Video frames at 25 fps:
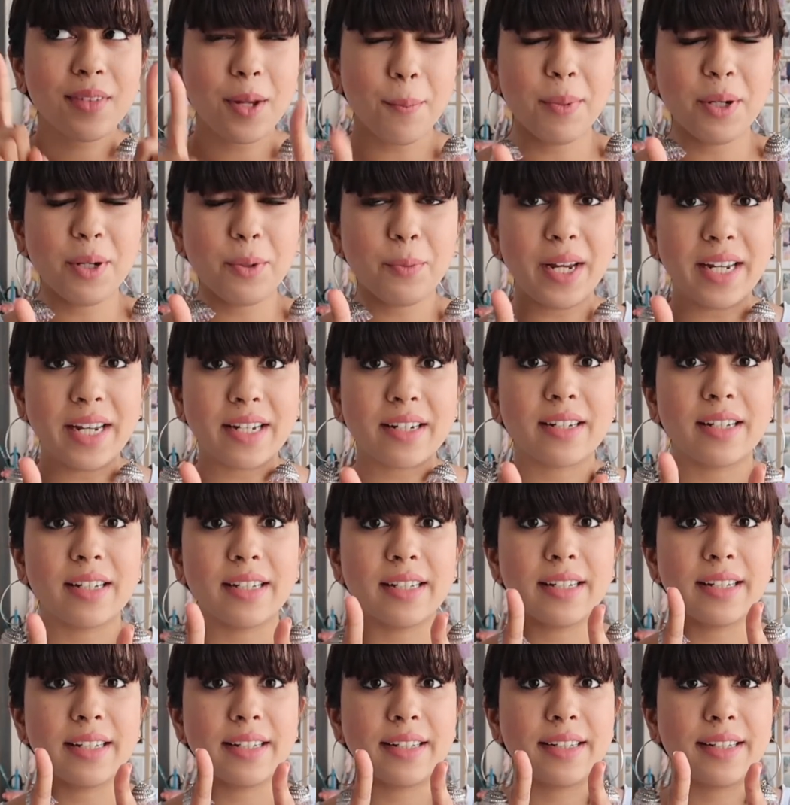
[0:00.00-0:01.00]
But wait,
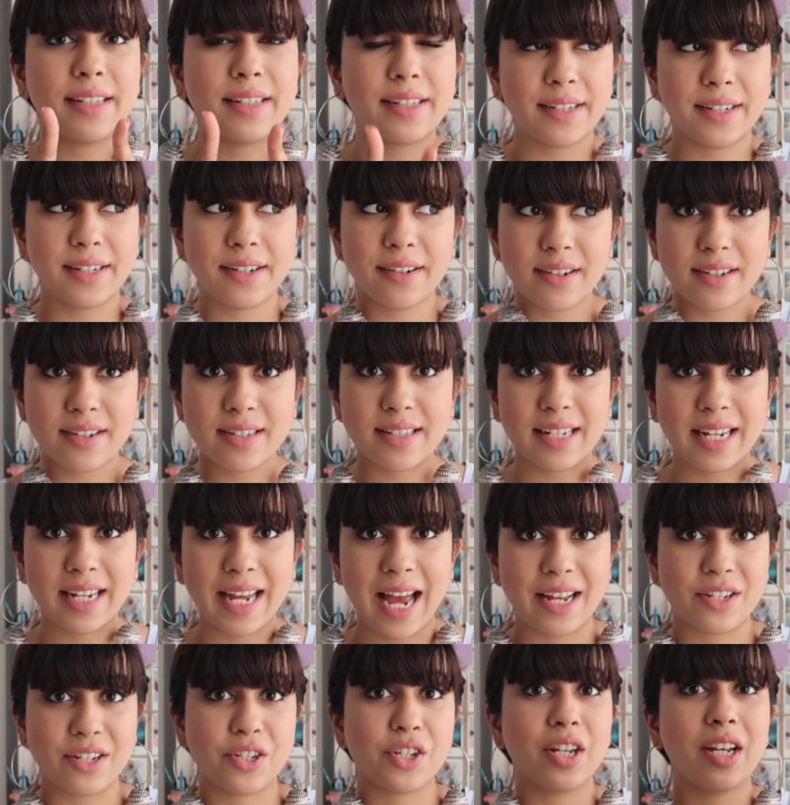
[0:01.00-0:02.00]
here's the
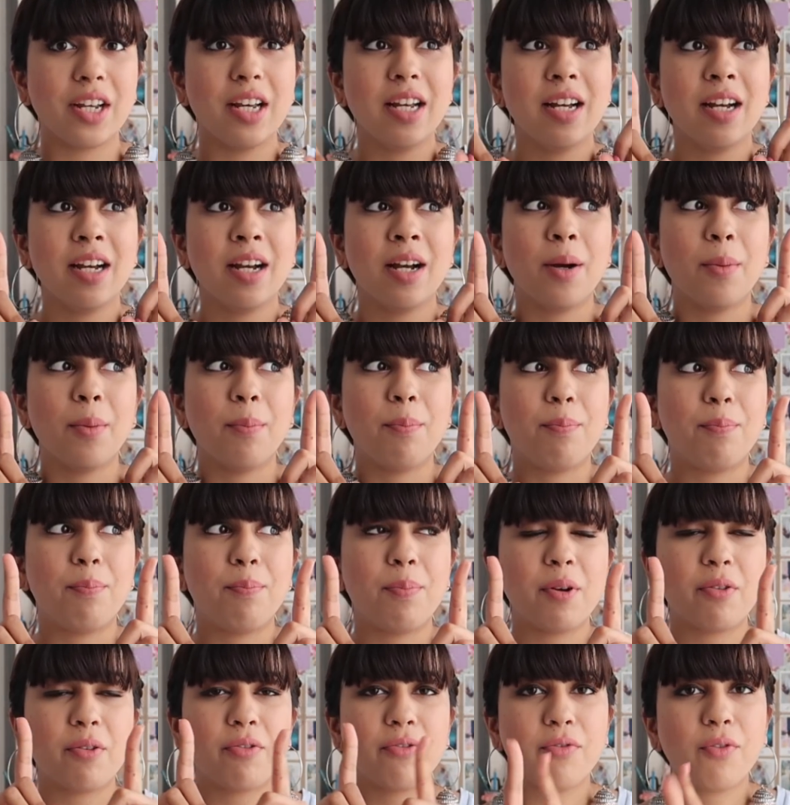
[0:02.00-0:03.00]
catch.
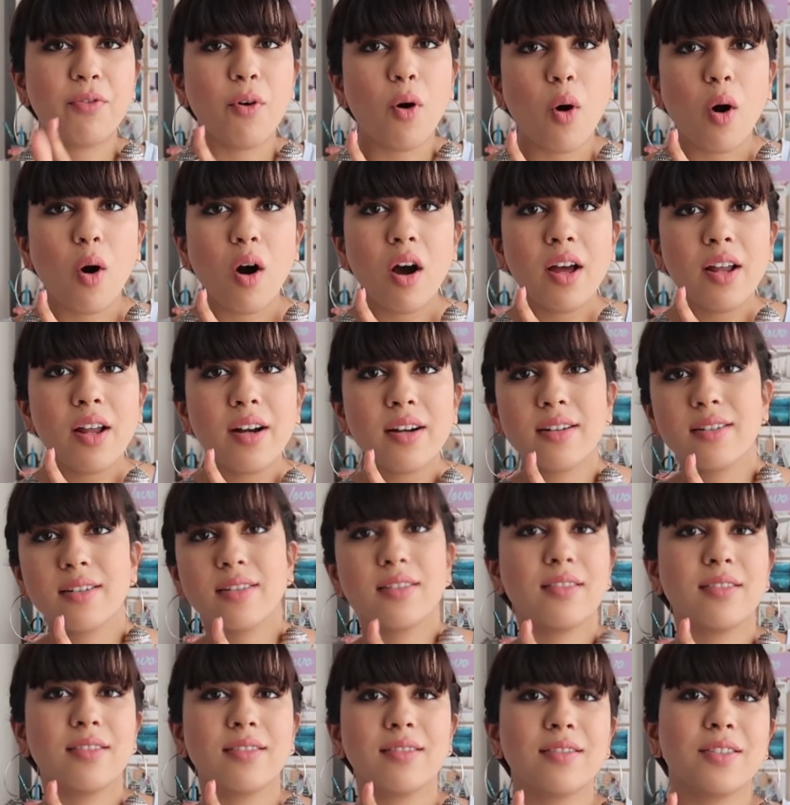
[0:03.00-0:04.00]
Before
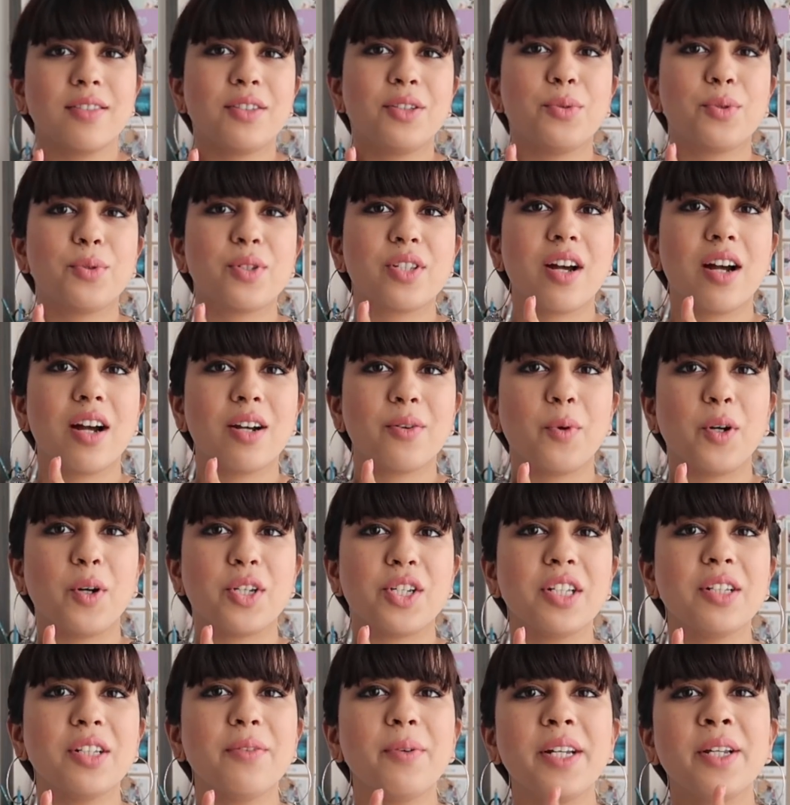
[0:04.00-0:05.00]
you start
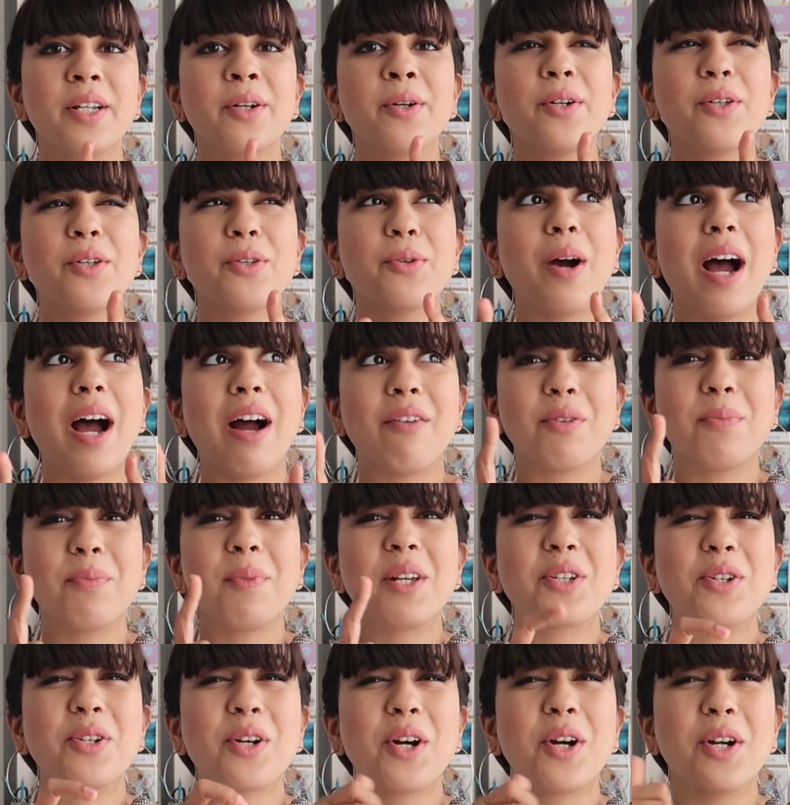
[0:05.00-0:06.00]
watching the video, you have to
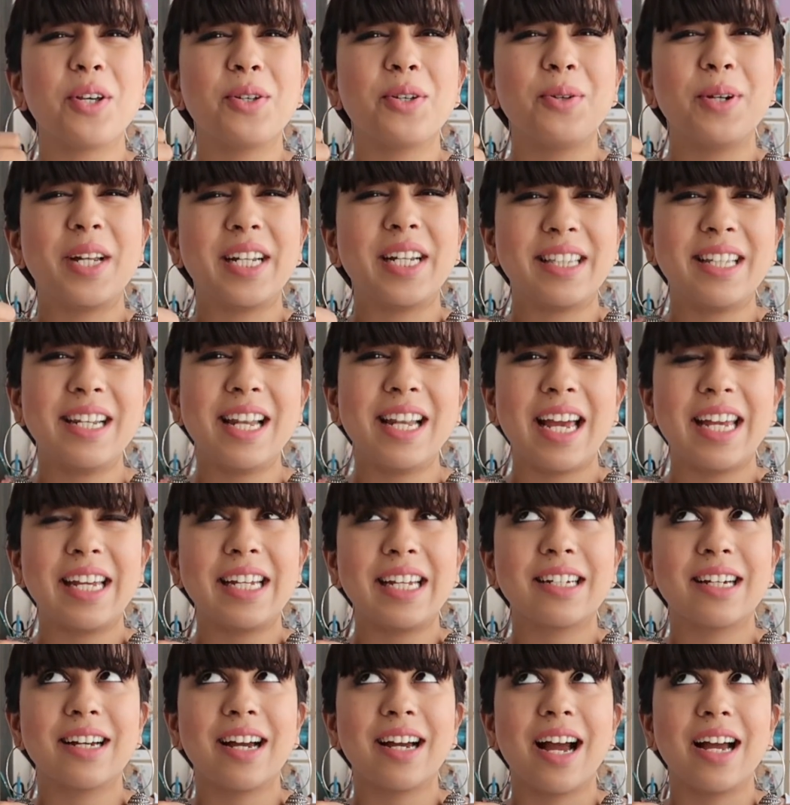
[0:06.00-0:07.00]
make sure you hit the
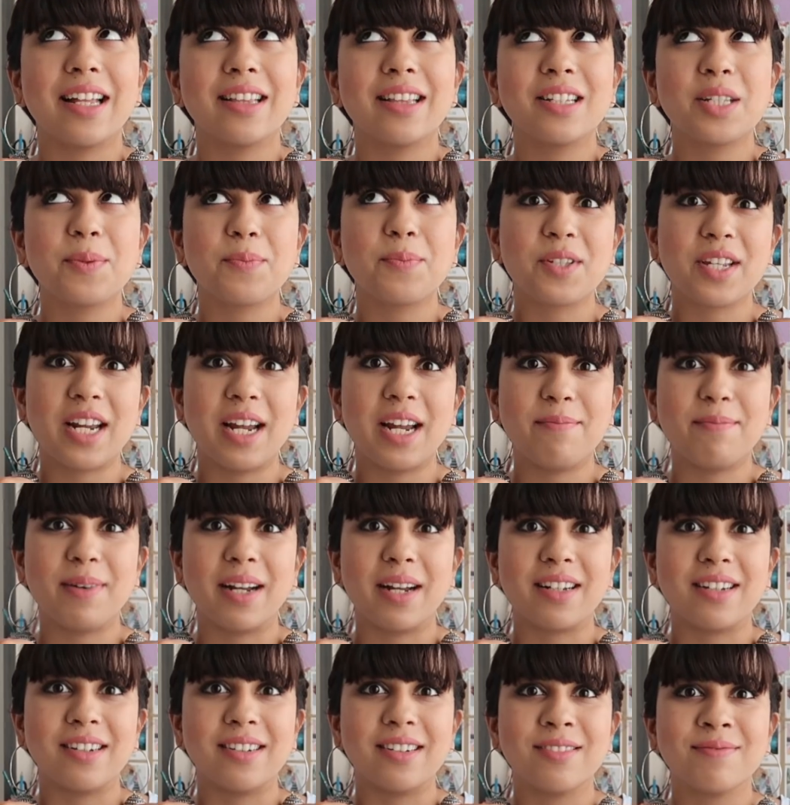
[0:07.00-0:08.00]
like and the subscribe
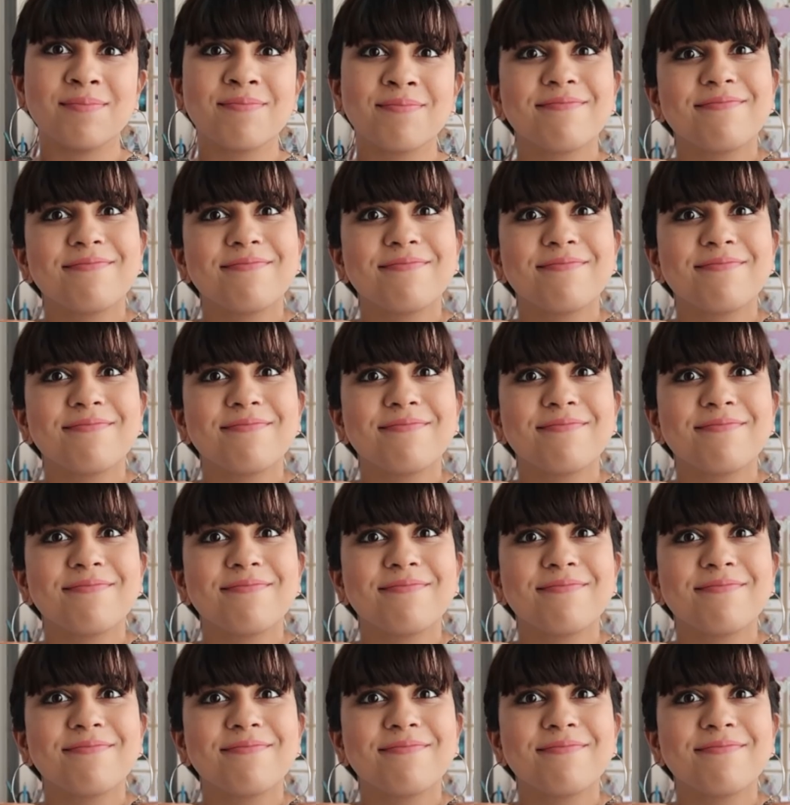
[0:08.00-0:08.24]
button.